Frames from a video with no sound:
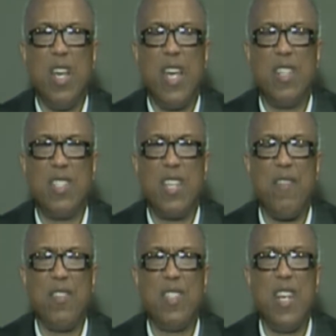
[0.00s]
and the
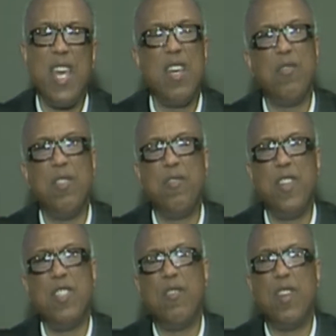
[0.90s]
seventh day of the
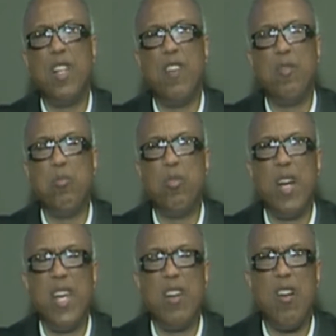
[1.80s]
Feast of Unleavened
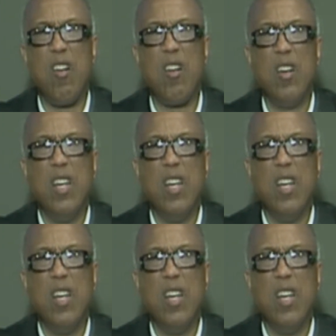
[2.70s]
Bread are